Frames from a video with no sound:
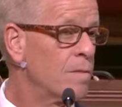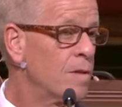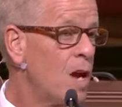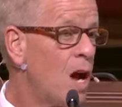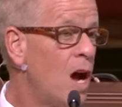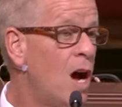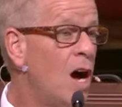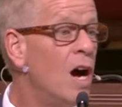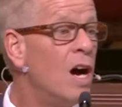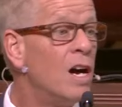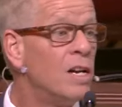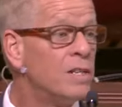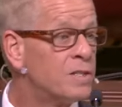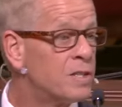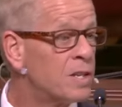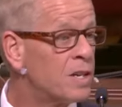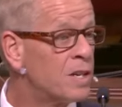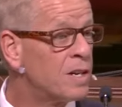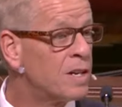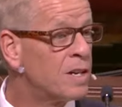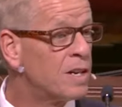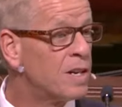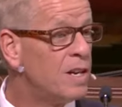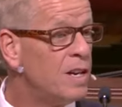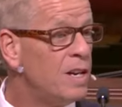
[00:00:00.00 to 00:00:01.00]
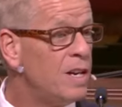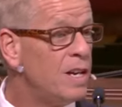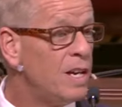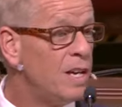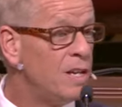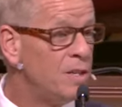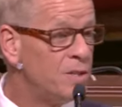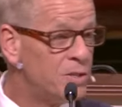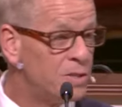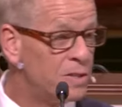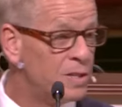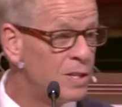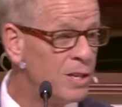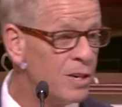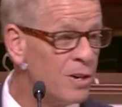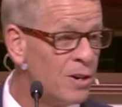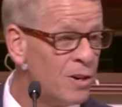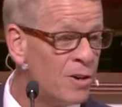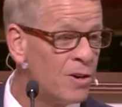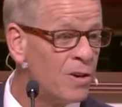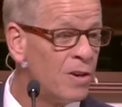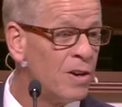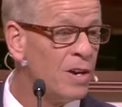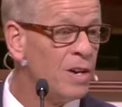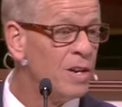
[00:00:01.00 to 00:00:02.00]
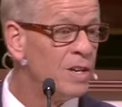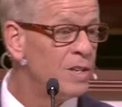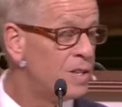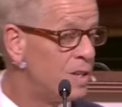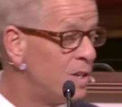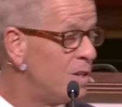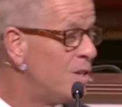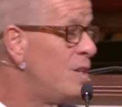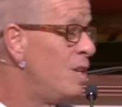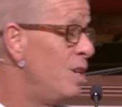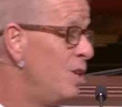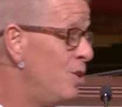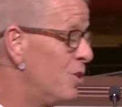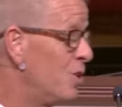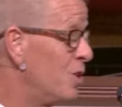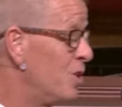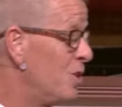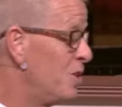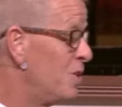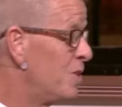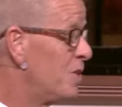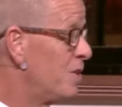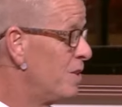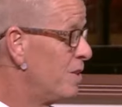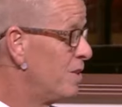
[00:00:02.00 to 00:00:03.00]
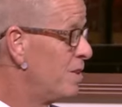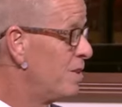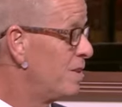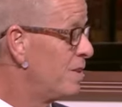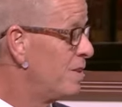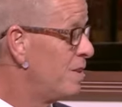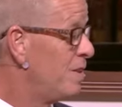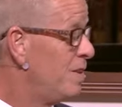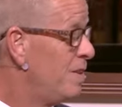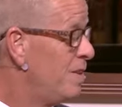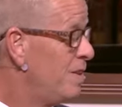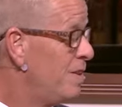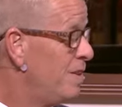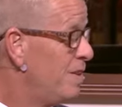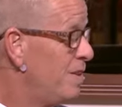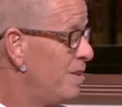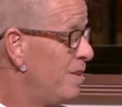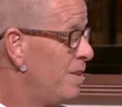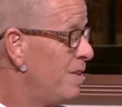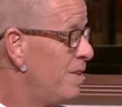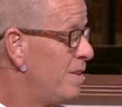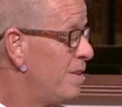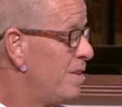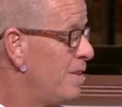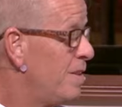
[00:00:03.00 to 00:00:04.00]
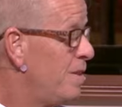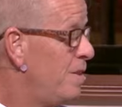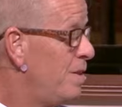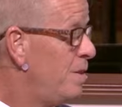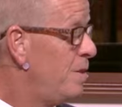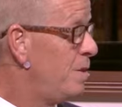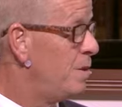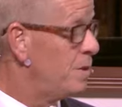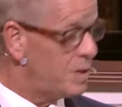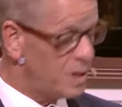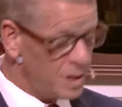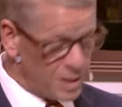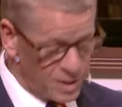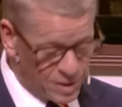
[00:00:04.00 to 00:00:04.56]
Uzzah is there to teach us, to